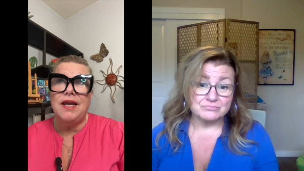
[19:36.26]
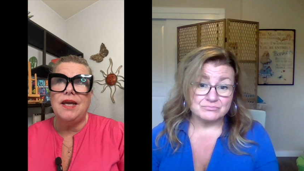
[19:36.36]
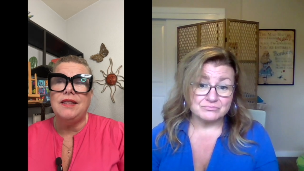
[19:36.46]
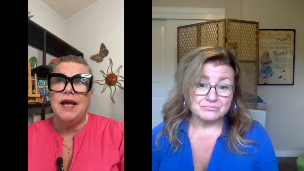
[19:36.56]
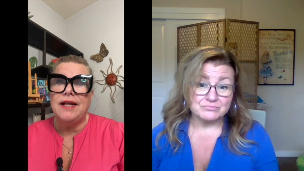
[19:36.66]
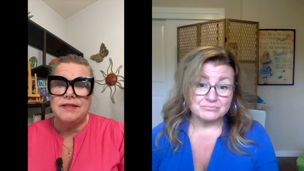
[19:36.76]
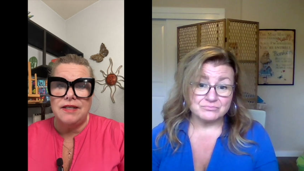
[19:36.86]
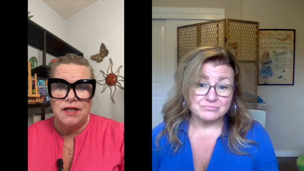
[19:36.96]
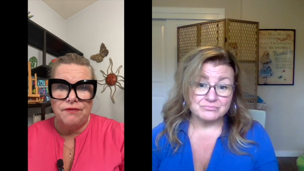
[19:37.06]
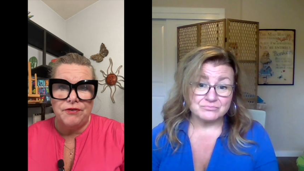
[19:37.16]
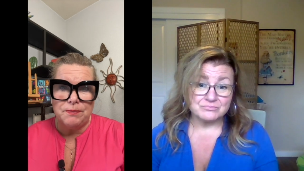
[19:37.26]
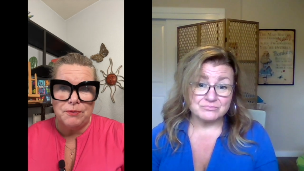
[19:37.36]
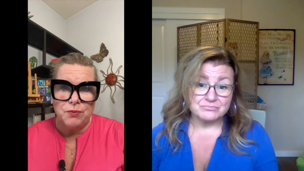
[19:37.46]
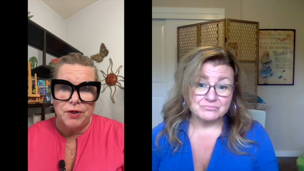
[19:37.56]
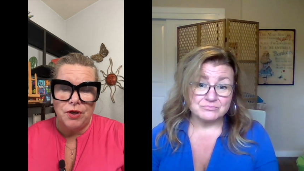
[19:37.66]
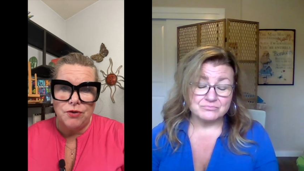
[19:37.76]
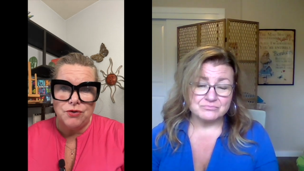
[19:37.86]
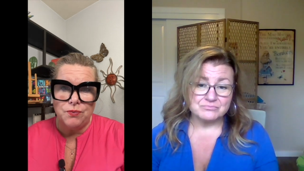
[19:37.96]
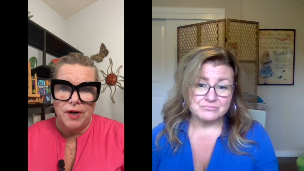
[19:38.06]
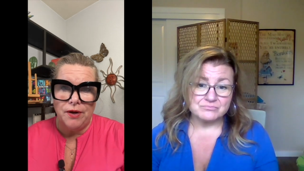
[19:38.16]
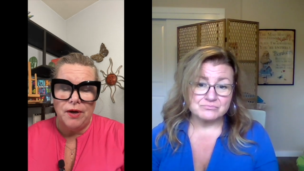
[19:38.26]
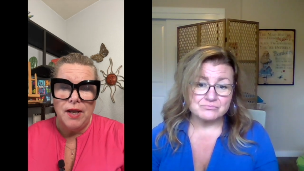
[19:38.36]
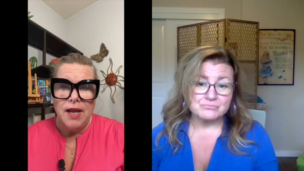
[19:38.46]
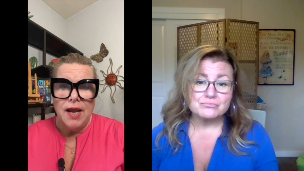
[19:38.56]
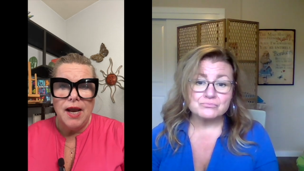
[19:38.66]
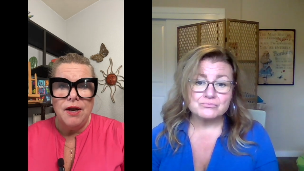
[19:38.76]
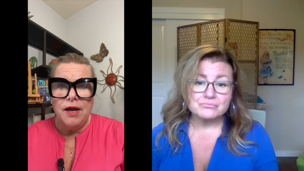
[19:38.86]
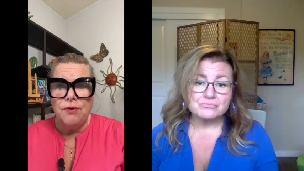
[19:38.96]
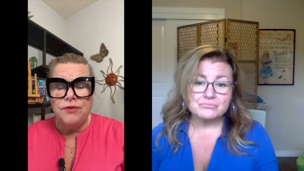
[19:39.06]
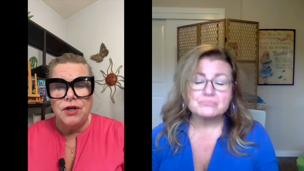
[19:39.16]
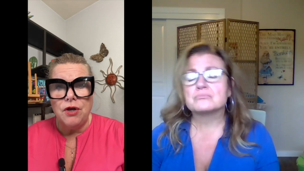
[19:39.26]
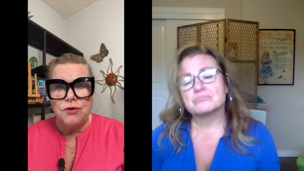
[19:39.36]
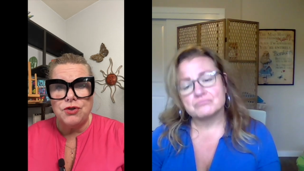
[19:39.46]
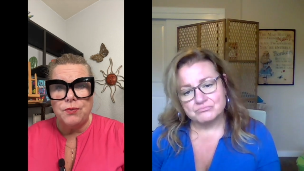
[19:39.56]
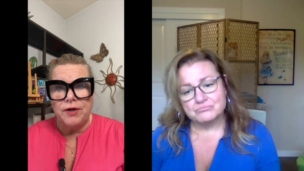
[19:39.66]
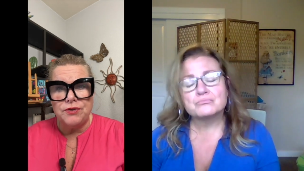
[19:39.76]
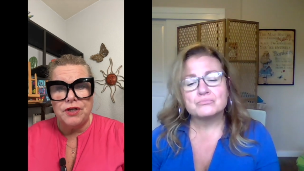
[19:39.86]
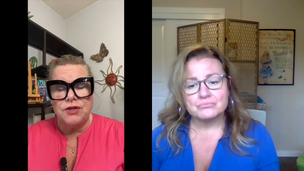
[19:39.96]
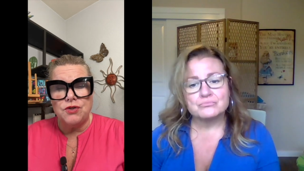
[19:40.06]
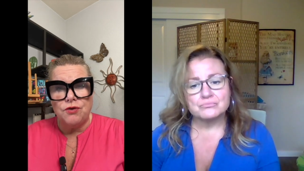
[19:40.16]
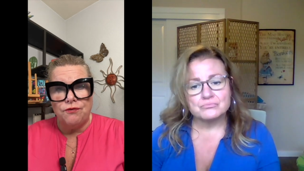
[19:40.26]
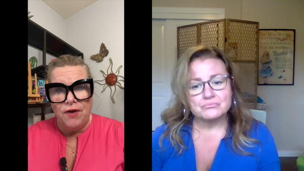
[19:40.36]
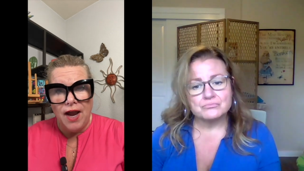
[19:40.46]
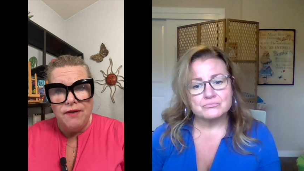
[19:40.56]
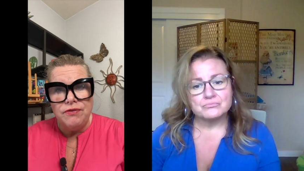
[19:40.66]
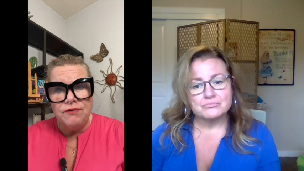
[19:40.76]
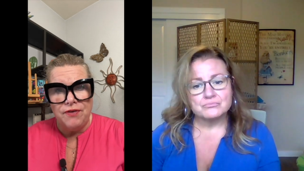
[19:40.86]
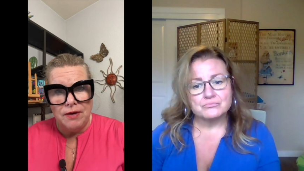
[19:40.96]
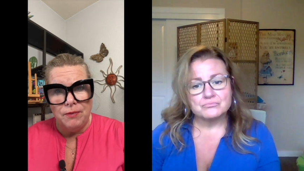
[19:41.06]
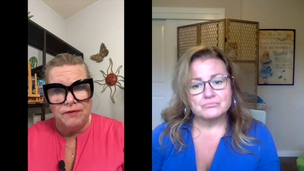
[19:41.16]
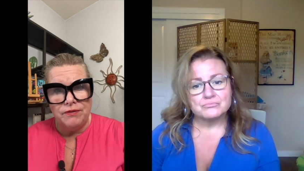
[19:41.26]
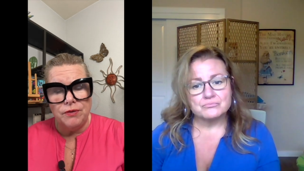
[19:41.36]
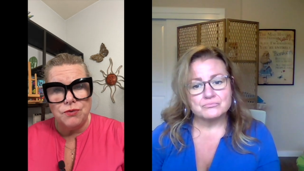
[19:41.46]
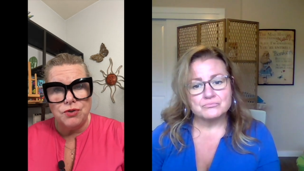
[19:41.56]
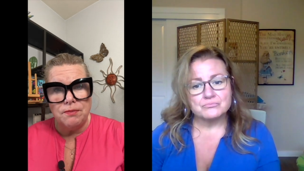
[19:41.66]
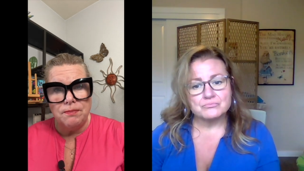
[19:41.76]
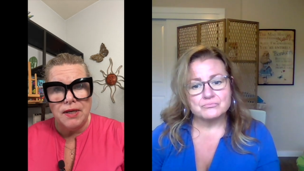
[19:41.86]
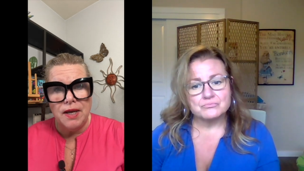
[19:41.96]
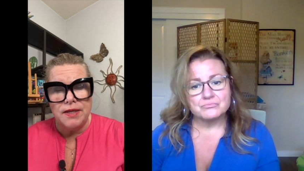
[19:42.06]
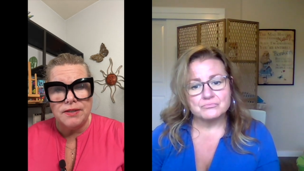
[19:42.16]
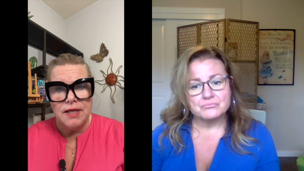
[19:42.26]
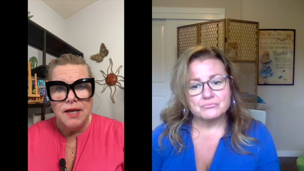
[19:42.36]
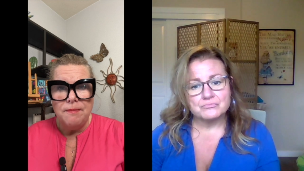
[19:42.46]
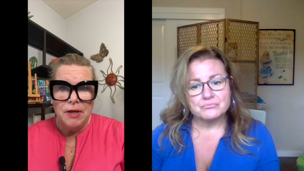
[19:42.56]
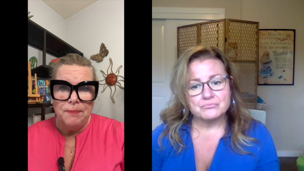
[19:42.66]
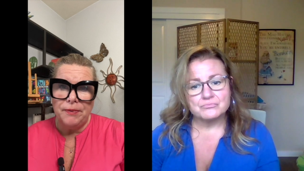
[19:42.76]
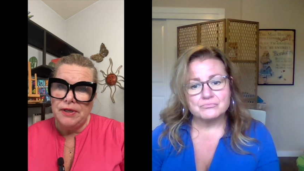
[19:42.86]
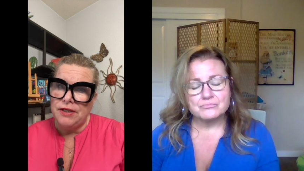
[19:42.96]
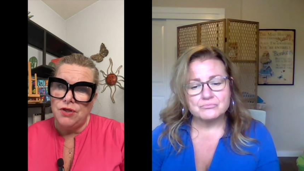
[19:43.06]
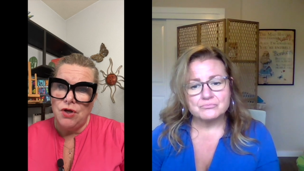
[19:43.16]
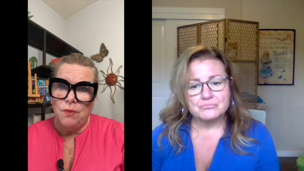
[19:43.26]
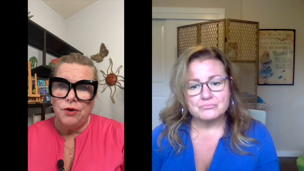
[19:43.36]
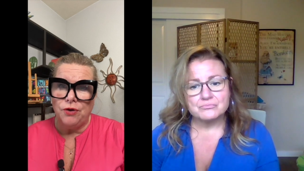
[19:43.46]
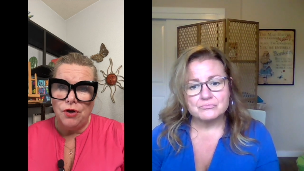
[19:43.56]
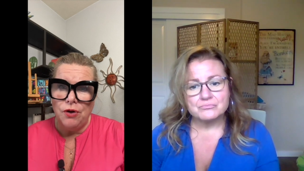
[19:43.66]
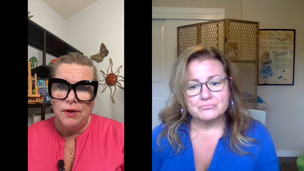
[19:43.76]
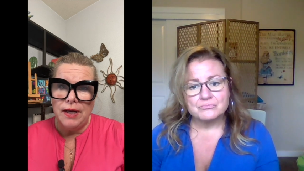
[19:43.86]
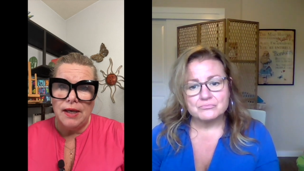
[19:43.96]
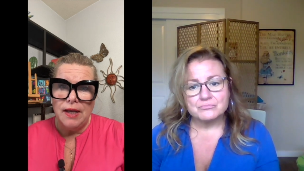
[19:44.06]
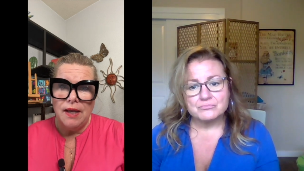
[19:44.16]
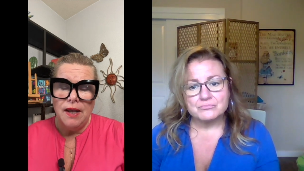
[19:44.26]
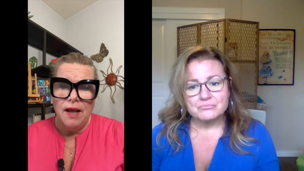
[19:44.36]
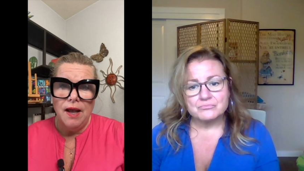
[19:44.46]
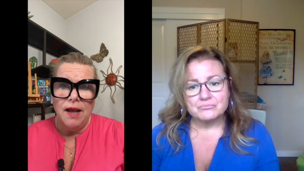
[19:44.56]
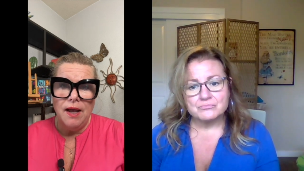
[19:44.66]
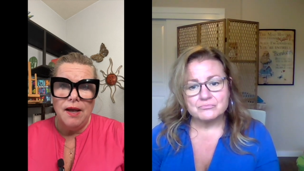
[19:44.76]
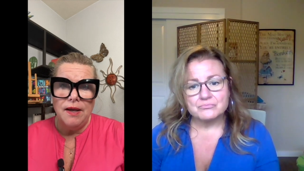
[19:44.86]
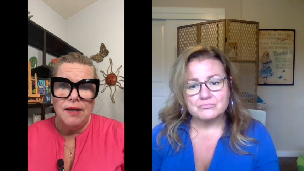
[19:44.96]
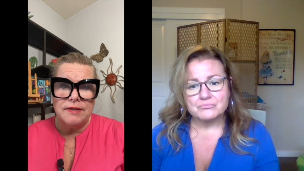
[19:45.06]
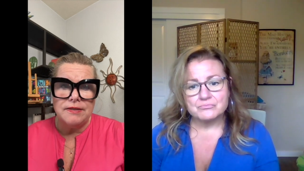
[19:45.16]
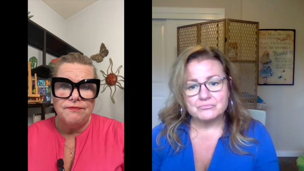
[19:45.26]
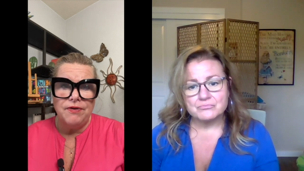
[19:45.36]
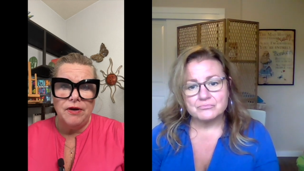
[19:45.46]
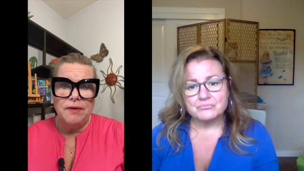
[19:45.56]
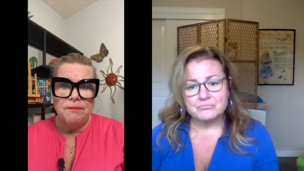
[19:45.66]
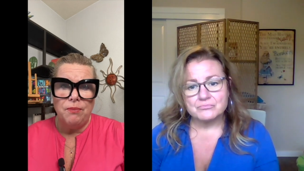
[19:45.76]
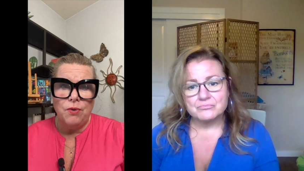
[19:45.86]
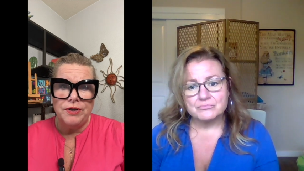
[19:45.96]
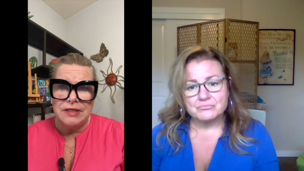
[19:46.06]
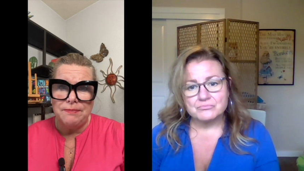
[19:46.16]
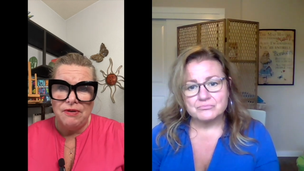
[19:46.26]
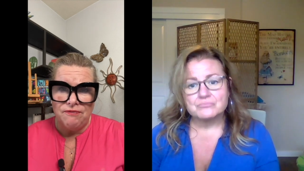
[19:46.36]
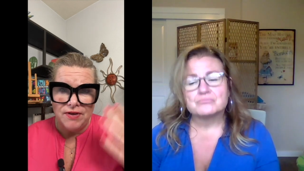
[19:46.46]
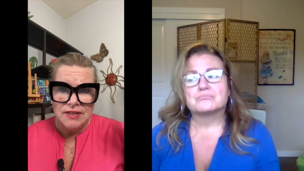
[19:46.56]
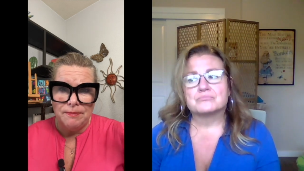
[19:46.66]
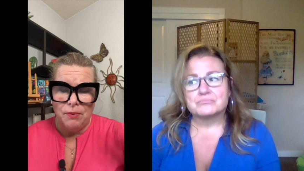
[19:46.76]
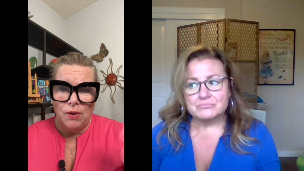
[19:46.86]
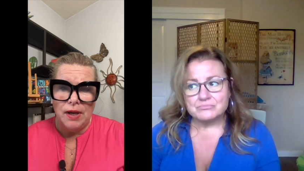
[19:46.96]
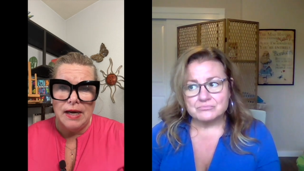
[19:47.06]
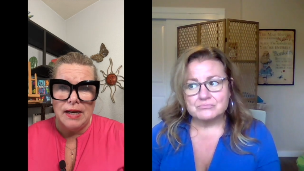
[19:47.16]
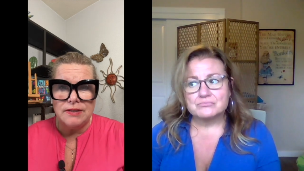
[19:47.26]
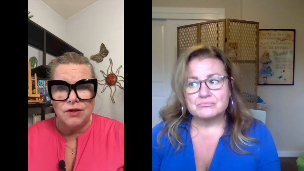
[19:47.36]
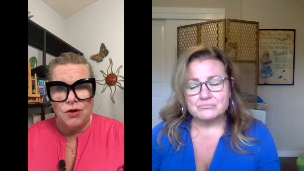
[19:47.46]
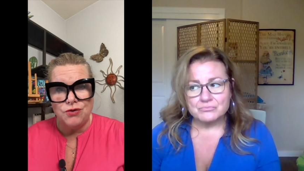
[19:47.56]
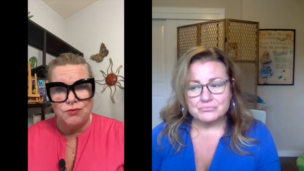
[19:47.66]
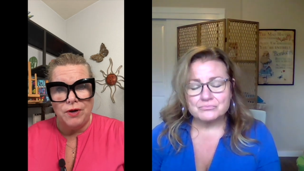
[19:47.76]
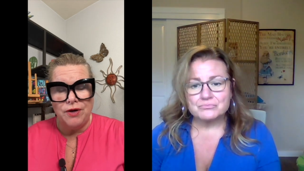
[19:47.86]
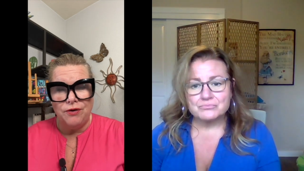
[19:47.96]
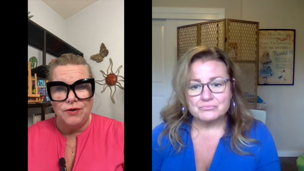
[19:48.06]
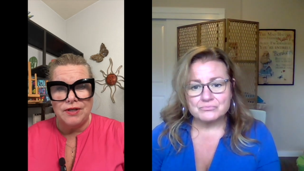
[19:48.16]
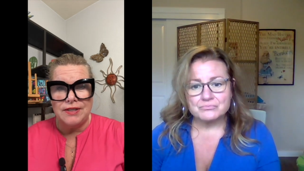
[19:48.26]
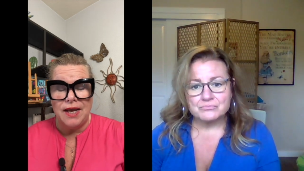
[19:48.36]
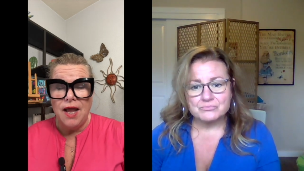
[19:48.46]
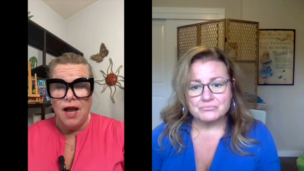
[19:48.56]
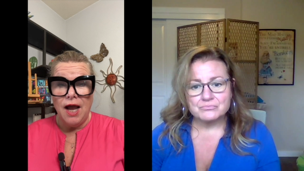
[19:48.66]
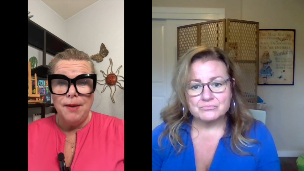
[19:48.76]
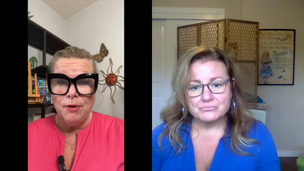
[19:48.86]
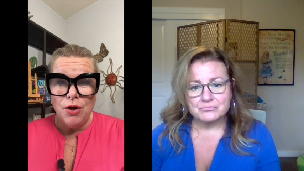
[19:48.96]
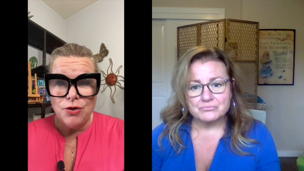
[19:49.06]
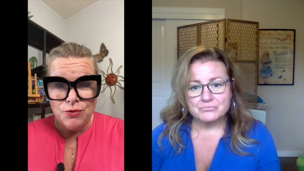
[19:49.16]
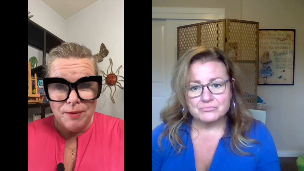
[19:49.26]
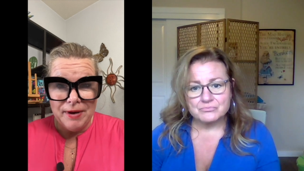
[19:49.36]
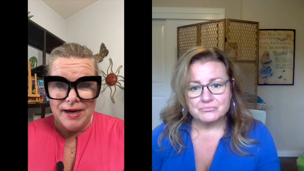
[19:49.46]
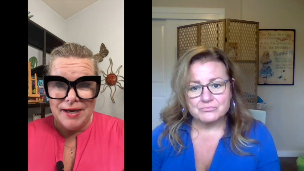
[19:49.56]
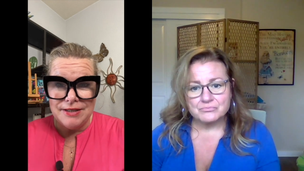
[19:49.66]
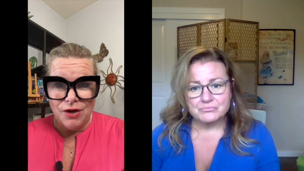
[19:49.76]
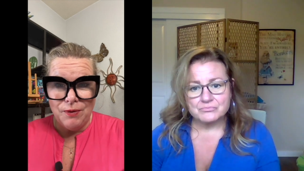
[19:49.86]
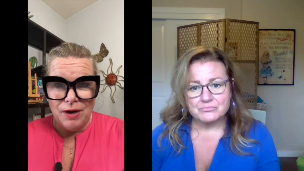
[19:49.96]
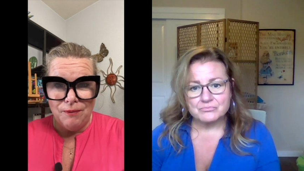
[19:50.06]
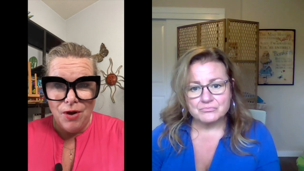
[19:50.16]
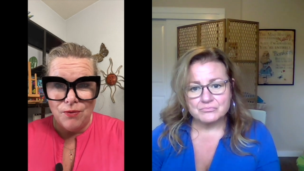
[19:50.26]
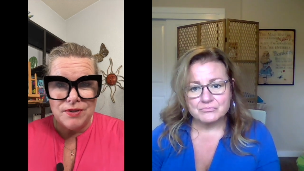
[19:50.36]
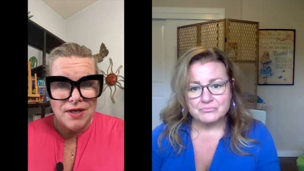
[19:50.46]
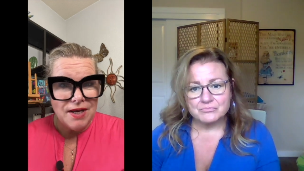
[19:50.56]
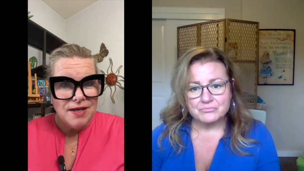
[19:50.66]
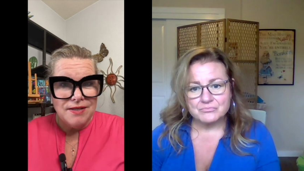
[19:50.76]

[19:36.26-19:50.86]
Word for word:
Speaker 1: think that's the difference between a ghostwriter and I don't think ghostwriters can survive the fame revolution because people need to know what you're doing. Uh, it's very important to be visible, and as a ghostwriter, you can say, "I'm a ghostwriter, but I can't tell you what I wrote."